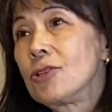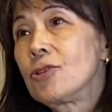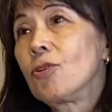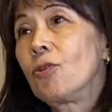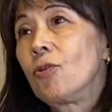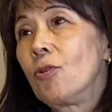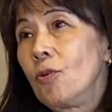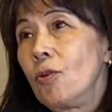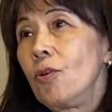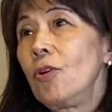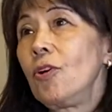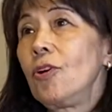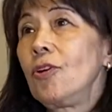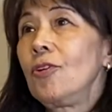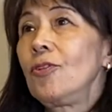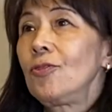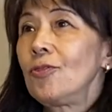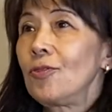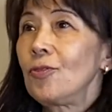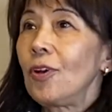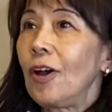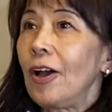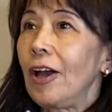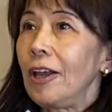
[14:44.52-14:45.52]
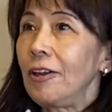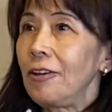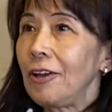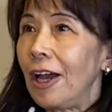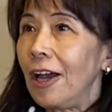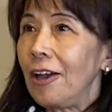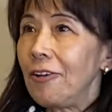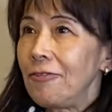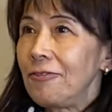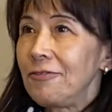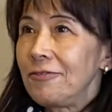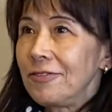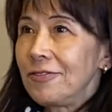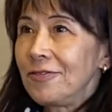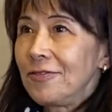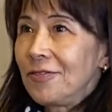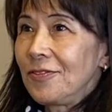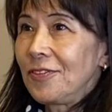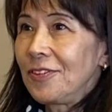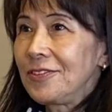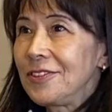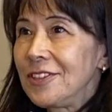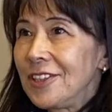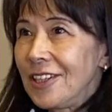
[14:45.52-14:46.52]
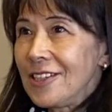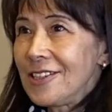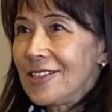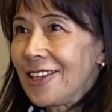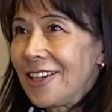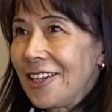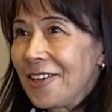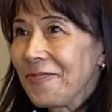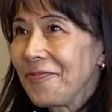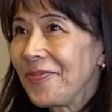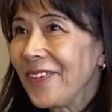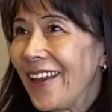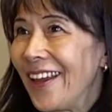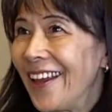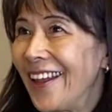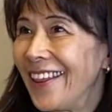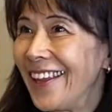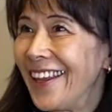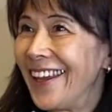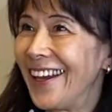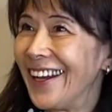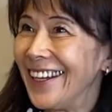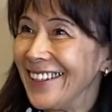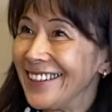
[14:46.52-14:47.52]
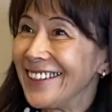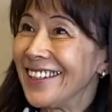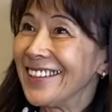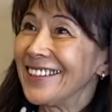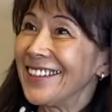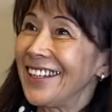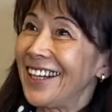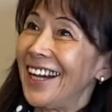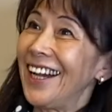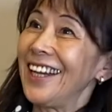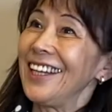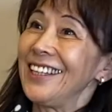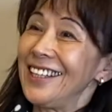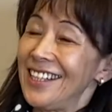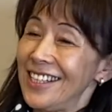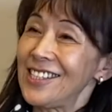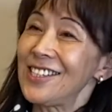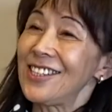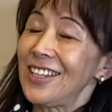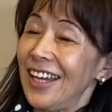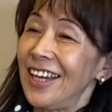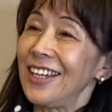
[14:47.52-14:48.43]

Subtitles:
So I chase him, and I just